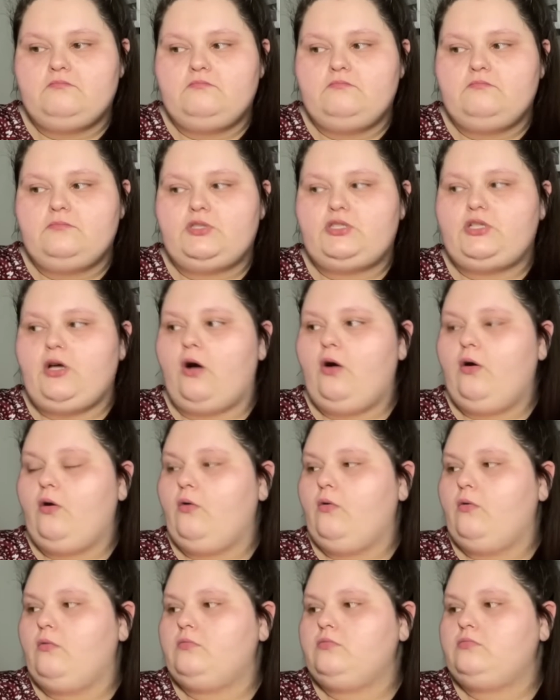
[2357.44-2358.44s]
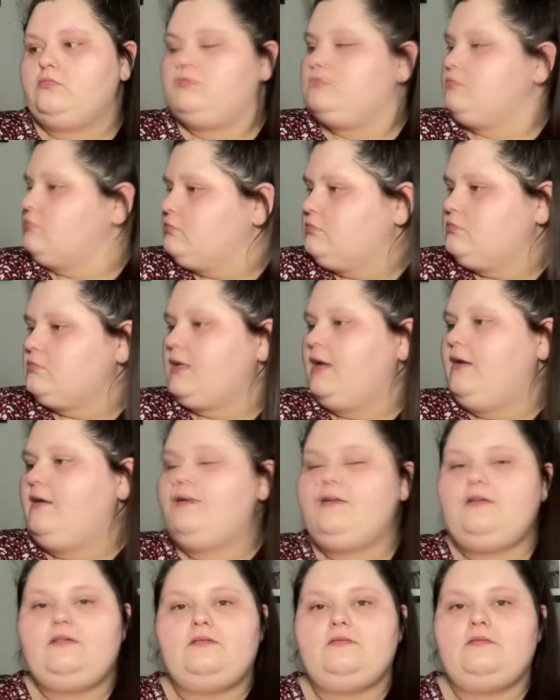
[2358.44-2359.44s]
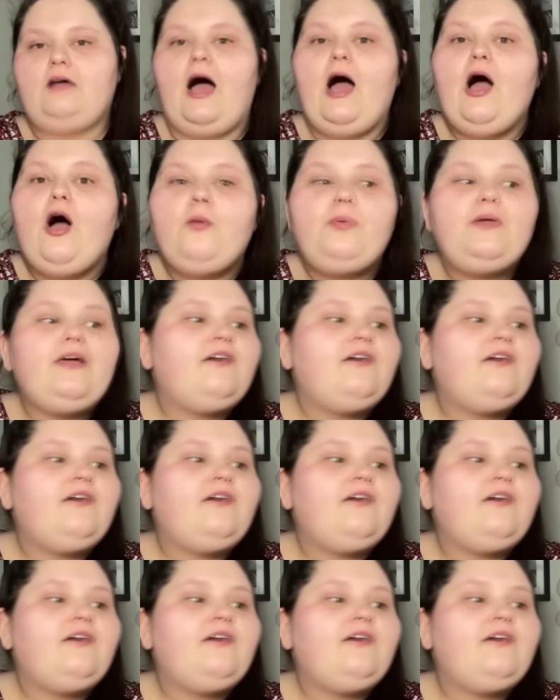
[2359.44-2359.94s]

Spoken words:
So, I hope